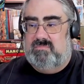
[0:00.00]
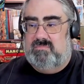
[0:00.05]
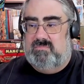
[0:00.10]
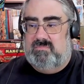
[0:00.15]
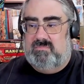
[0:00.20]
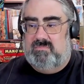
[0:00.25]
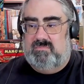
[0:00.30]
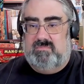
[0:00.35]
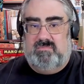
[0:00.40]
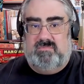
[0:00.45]

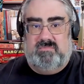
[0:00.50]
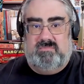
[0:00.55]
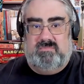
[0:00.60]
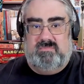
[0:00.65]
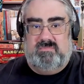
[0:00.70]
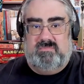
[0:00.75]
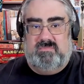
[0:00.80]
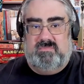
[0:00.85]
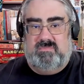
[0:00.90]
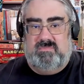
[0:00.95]

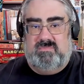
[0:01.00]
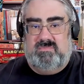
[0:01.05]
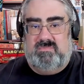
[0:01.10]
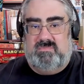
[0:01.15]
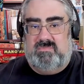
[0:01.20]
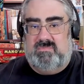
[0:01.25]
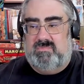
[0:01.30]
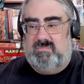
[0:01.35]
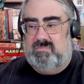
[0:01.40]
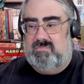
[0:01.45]

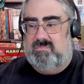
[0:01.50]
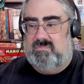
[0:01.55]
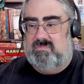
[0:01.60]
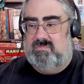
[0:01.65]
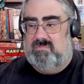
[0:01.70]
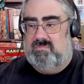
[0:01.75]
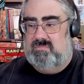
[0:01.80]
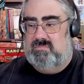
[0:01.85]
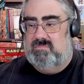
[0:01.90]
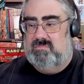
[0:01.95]

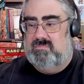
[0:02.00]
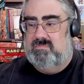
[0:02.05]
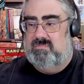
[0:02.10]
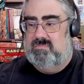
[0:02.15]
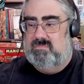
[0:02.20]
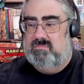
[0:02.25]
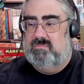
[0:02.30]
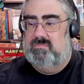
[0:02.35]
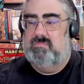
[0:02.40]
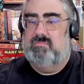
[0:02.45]

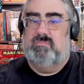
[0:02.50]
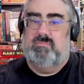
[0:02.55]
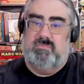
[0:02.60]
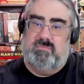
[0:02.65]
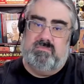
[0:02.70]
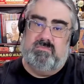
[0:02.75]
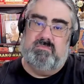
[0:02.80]
No words are spoken by the person on screen.